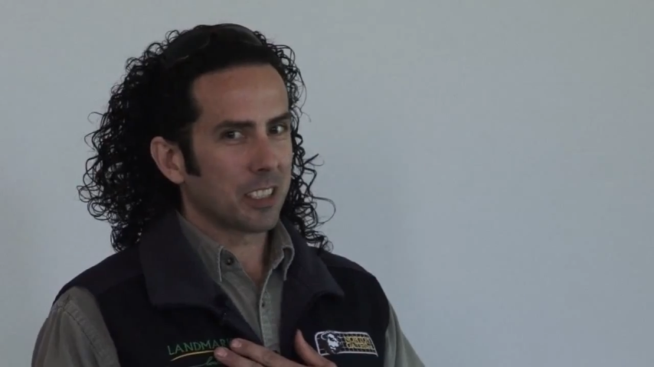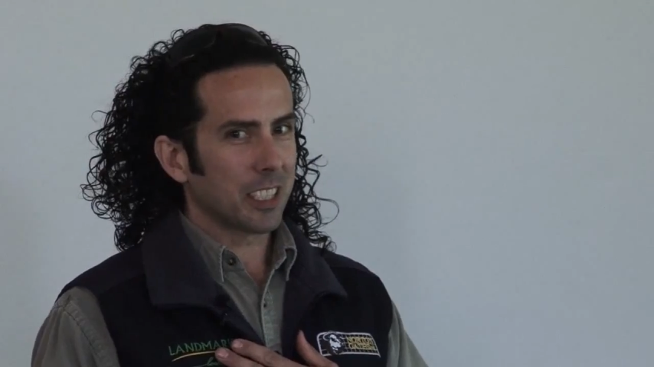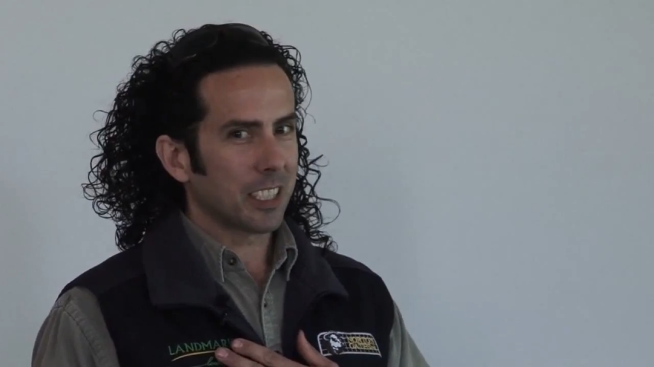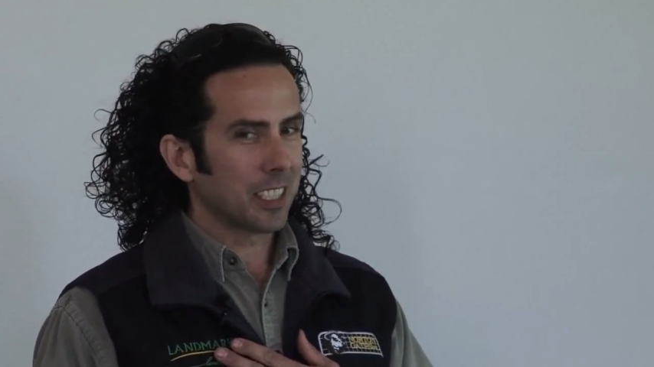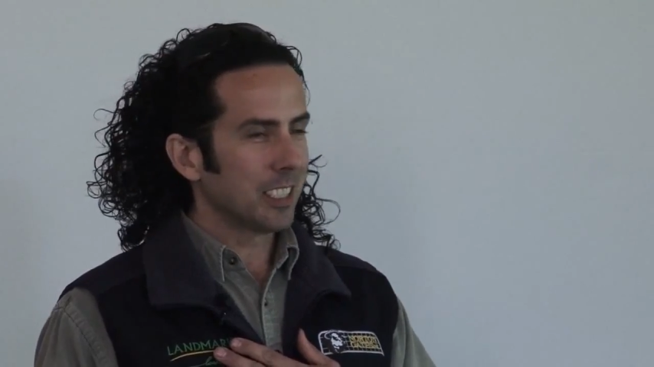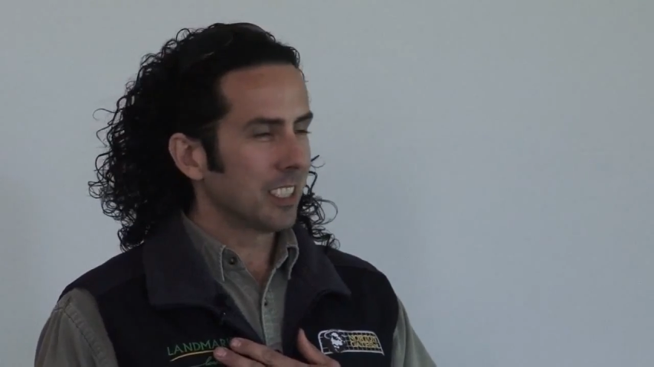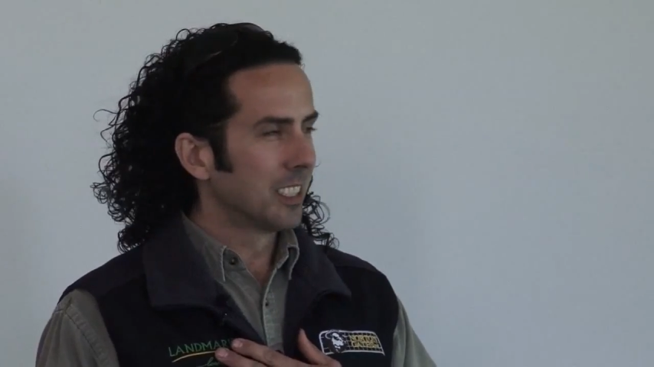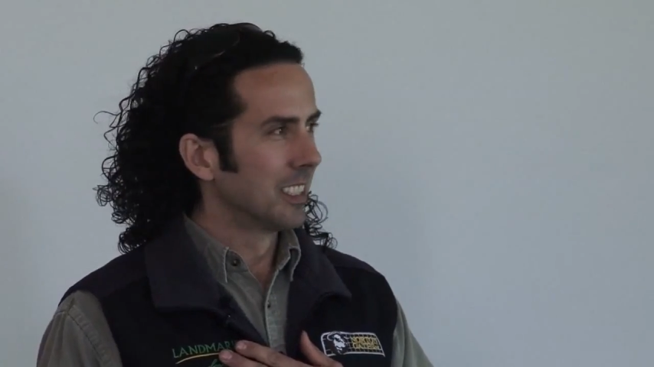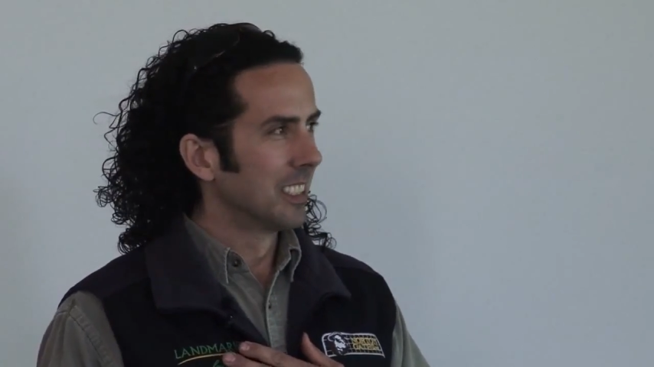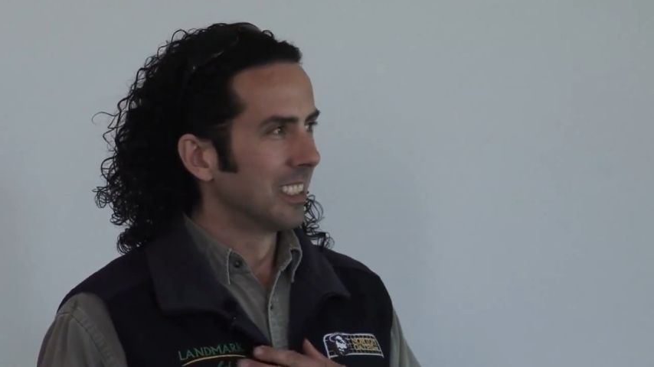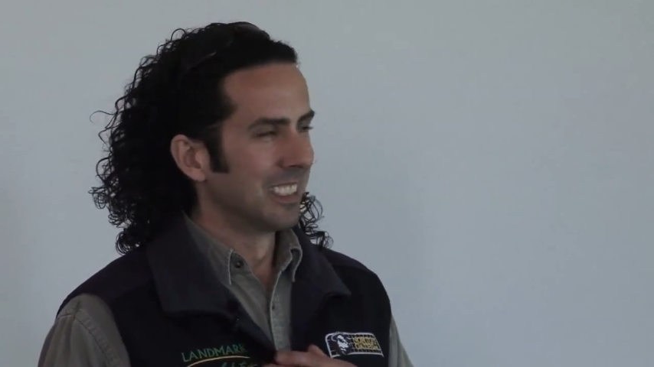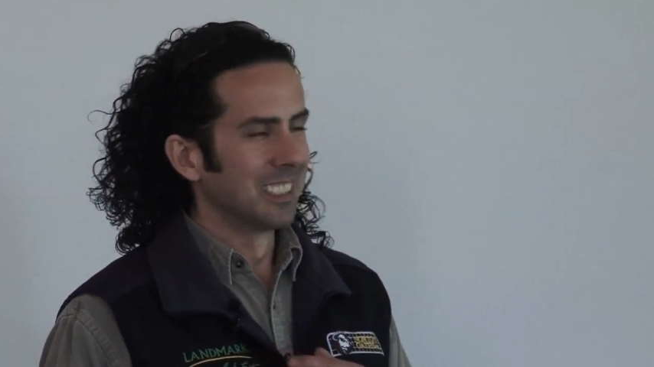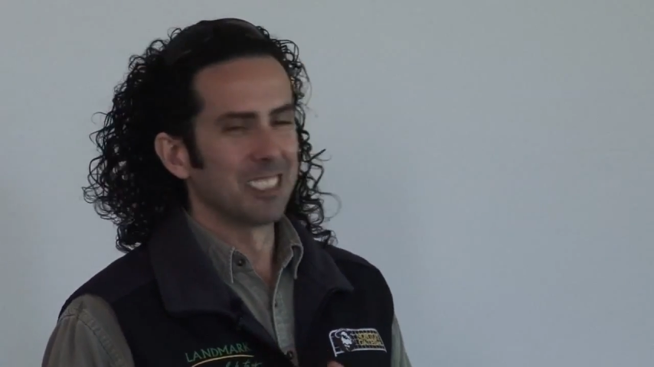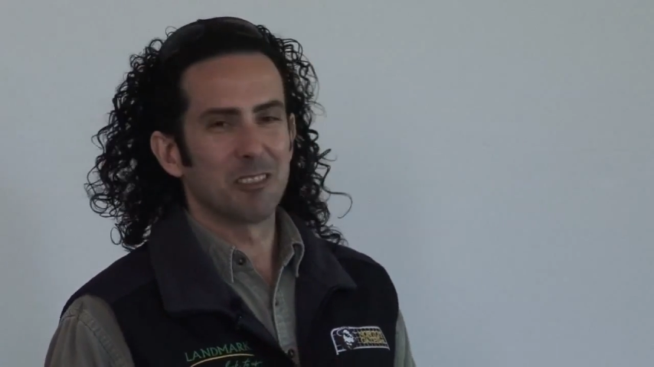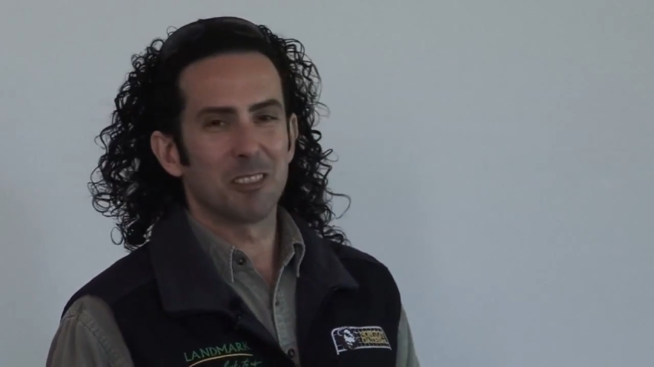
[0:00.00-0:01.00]
second,
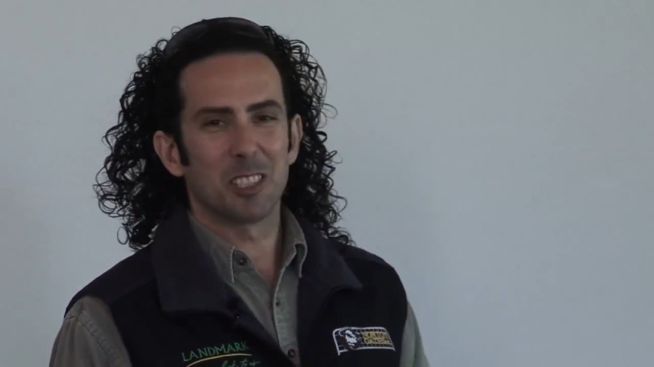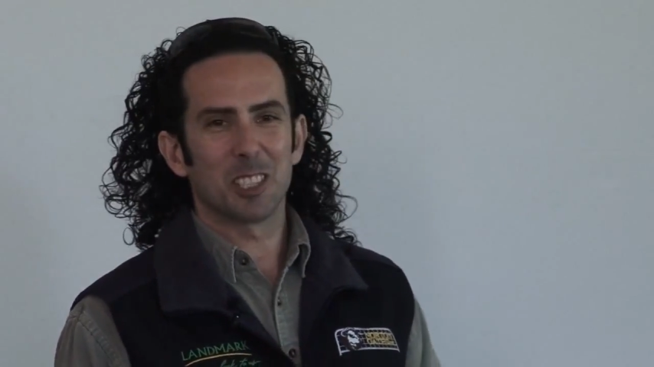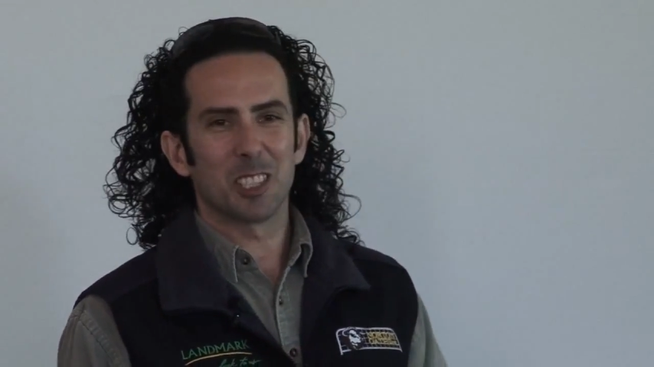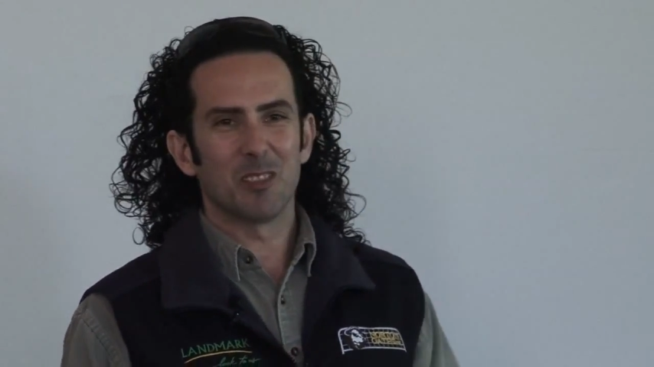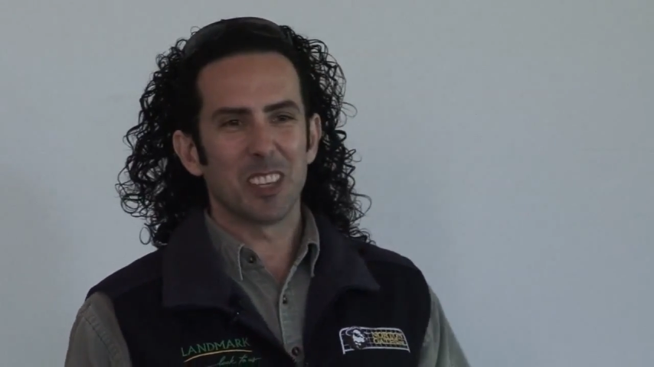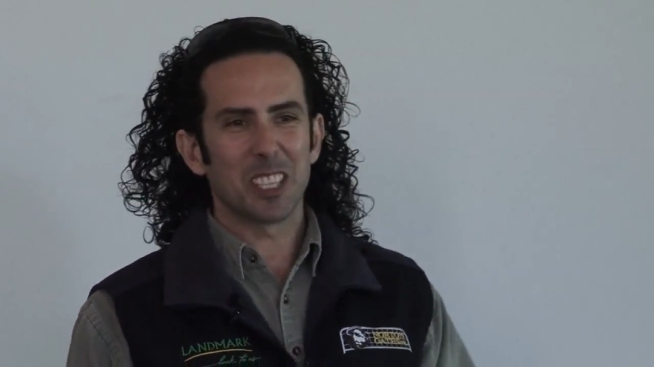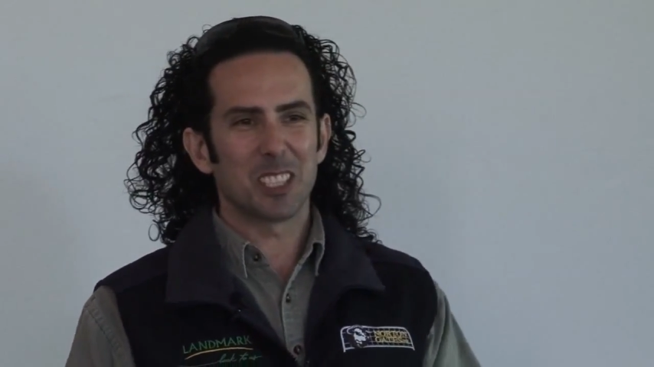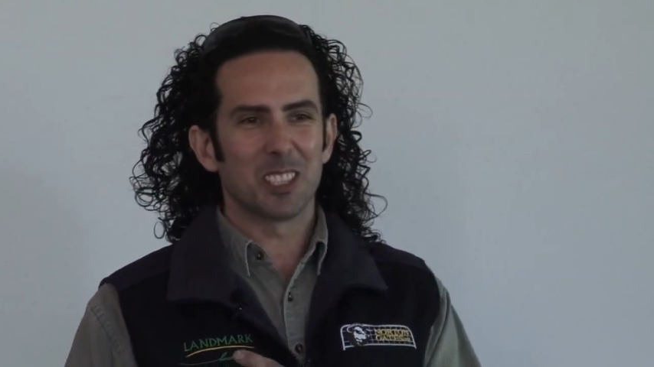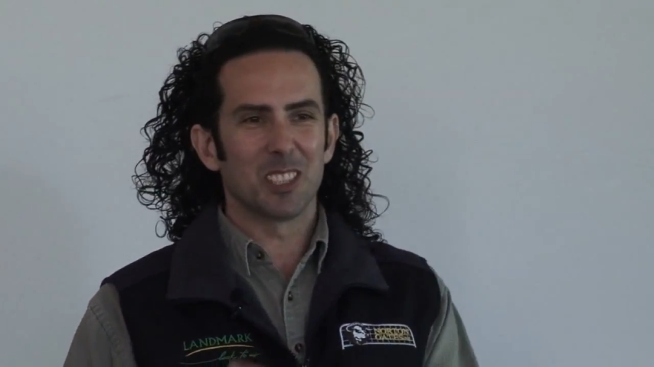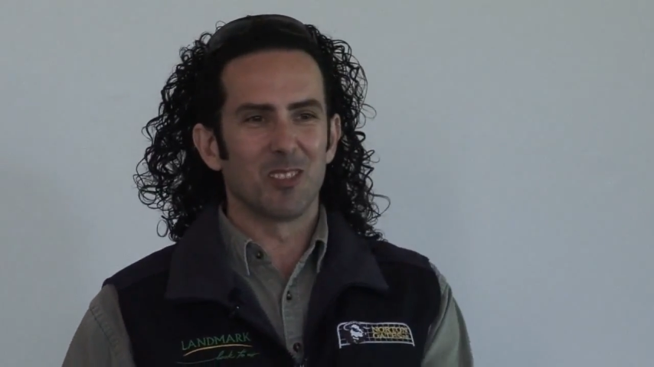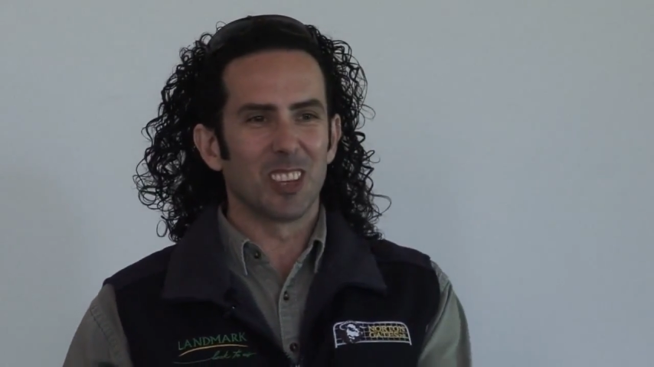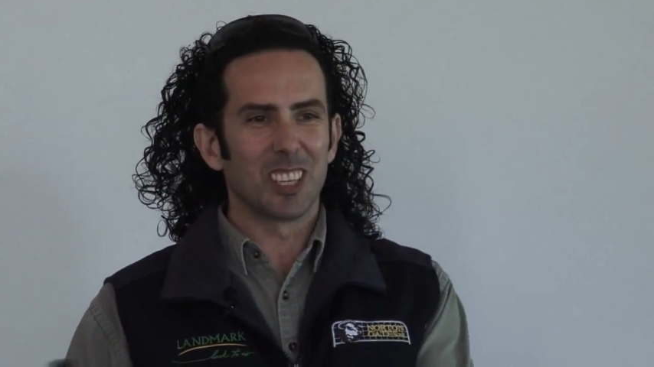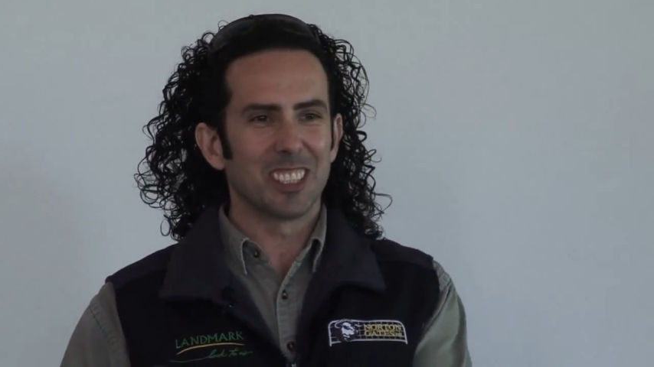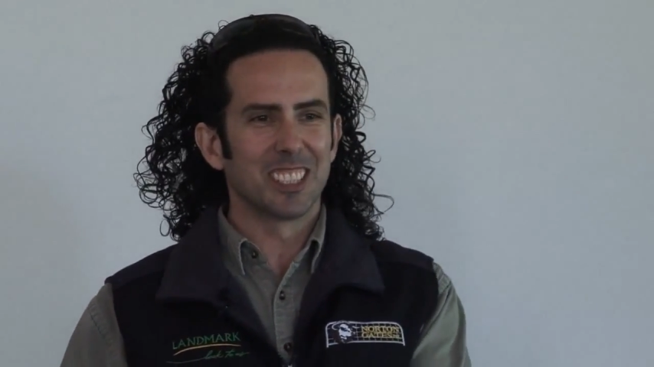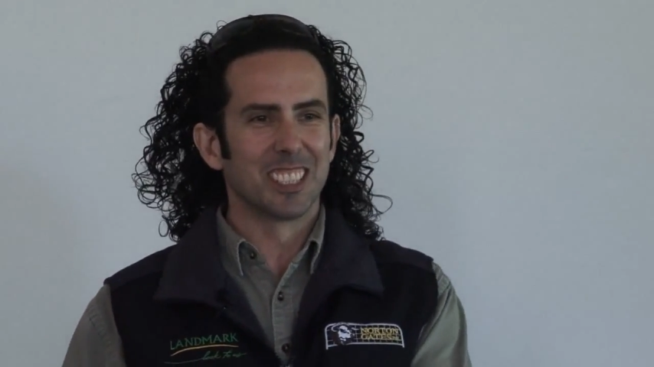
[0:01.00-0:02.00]
which is a mixture of
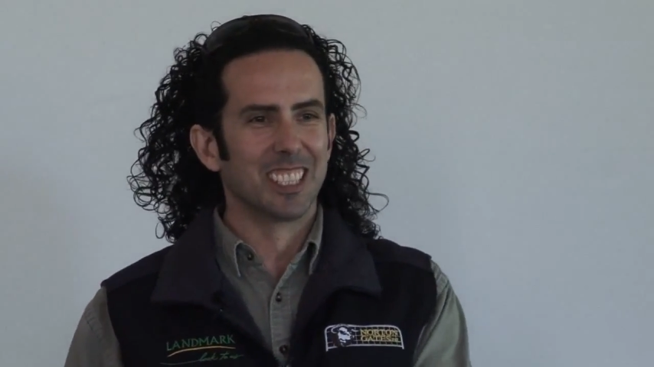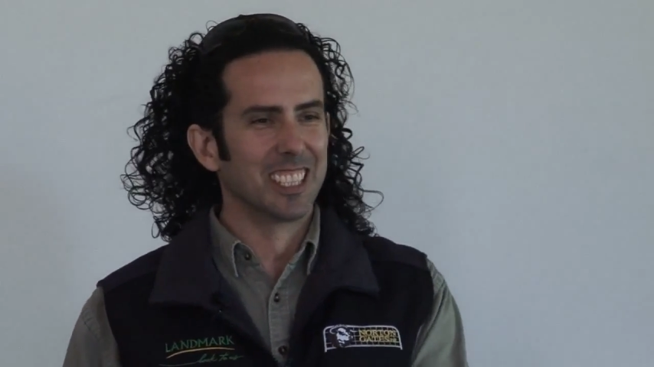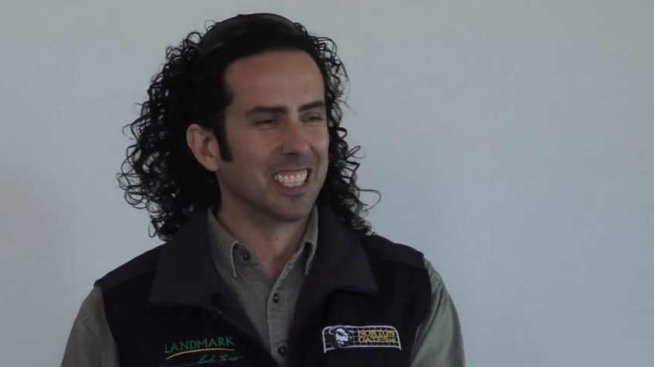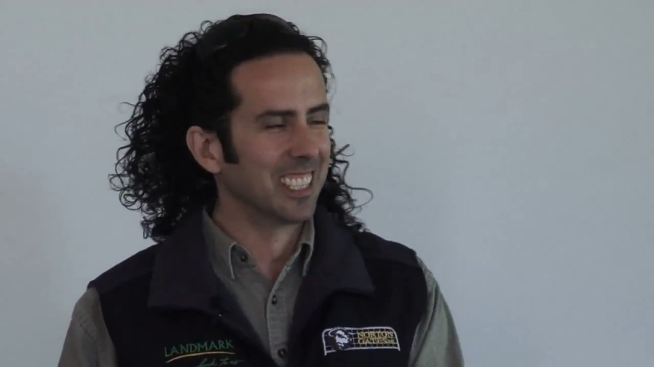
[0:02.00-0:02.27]
both.